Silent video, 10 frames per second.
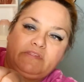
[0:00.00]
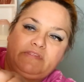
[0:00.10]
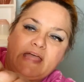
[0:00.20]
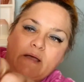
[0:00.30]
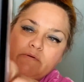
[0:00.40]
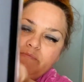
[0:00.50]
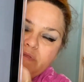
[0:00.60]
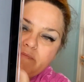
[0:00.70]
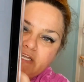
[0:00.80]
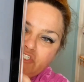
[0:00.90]
That would be
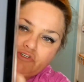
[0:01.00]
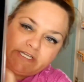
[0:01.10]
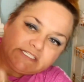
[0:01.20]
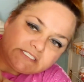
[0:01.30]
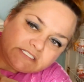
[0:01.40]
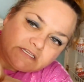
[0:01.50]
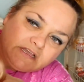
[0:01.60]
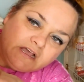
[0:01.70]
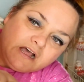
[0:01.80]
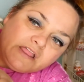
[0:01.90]
my choice.
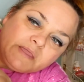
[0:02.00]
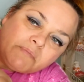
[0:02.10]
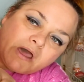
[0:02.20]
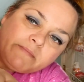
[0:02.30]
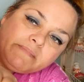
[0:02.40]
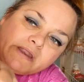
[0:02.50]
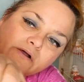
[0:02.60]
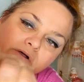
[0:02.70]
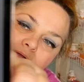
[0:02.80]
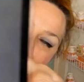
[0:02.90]
The bottom middle.